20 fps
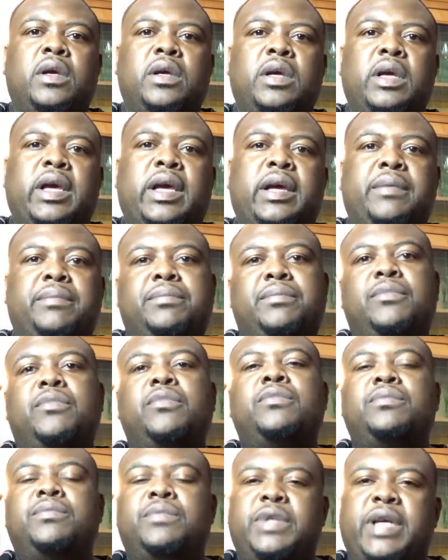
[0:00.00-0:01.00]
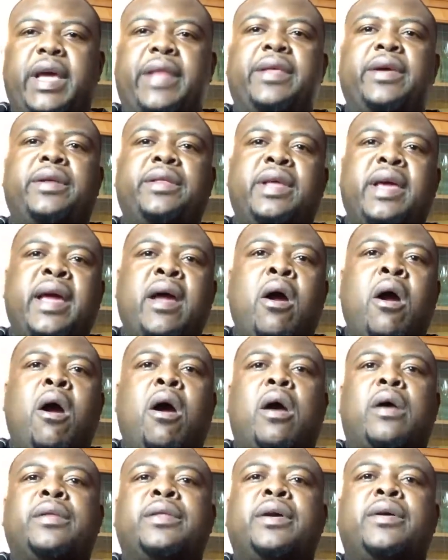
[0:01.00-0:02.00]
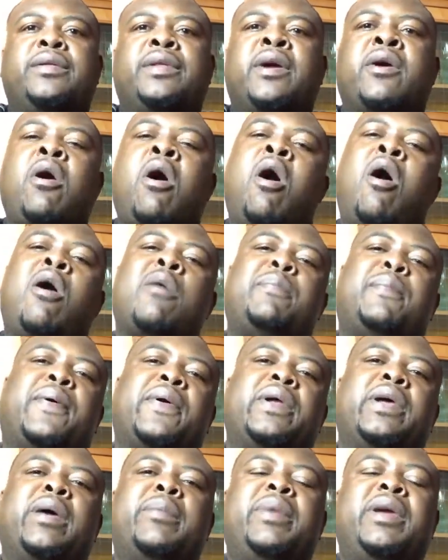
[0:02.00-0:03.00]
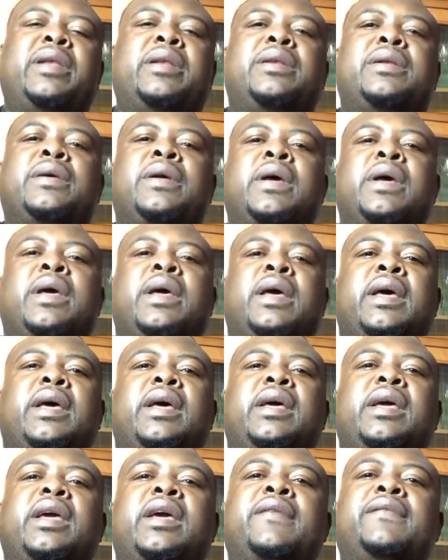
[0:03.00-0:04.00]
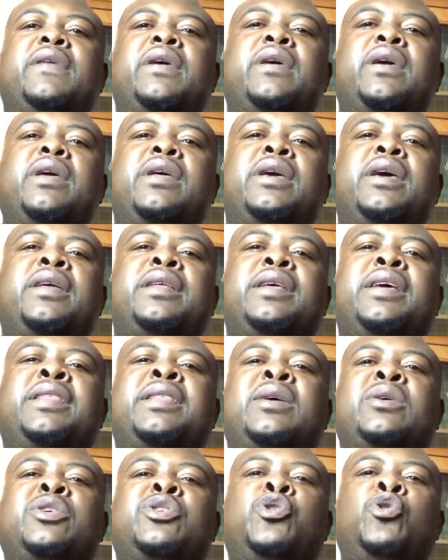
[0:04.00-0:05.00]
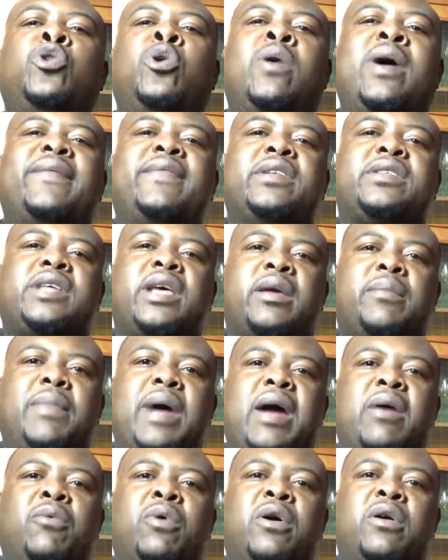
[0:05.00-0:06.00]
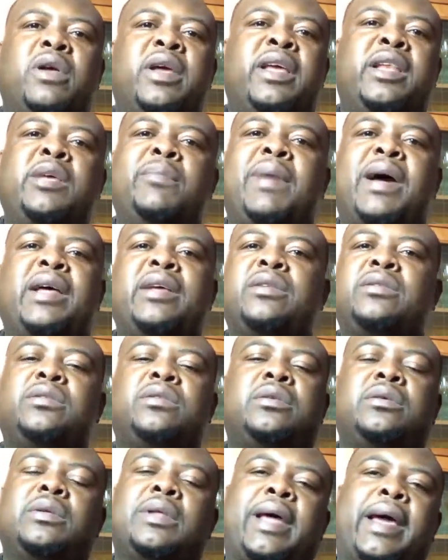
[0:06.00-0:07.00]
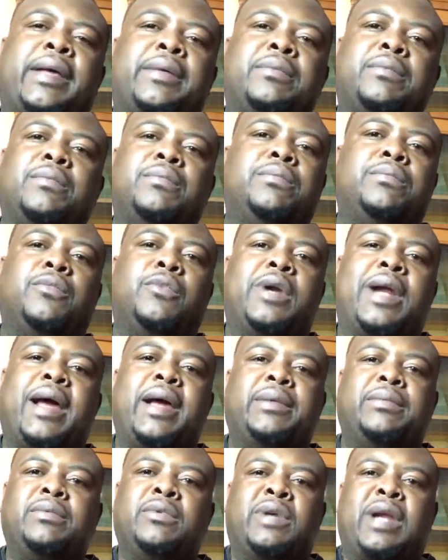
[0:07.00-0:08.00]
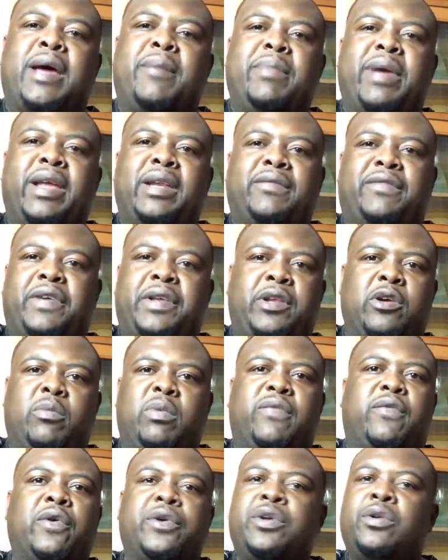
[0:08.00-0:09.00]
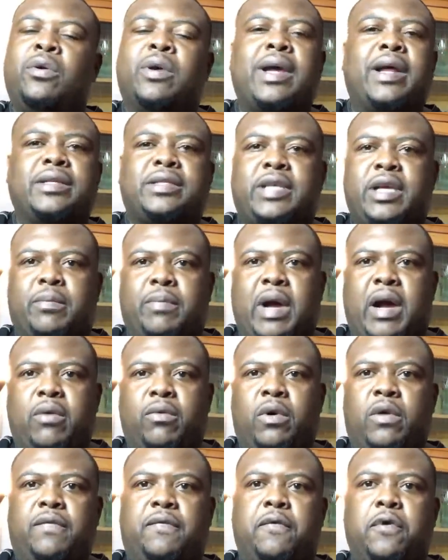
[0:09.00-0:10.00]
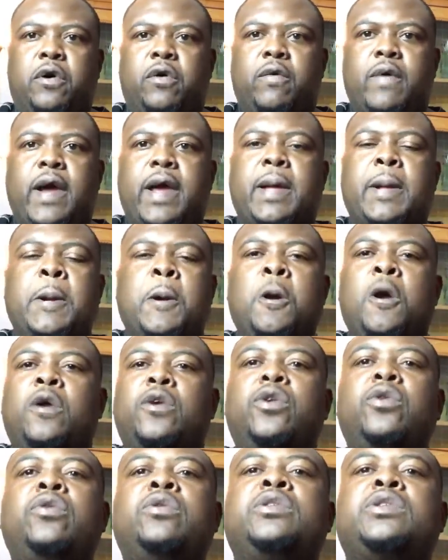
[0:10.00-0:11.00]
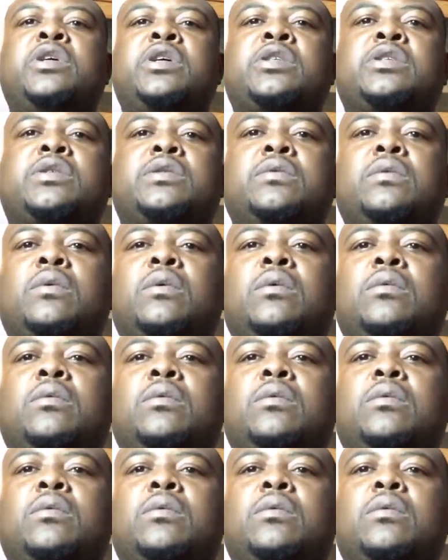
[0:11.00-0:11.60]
Yeah, yeah, they are. There are. I mean, you don't have to take my word. Anybody like when I made a video before, you don't got to take my word for it, right? You just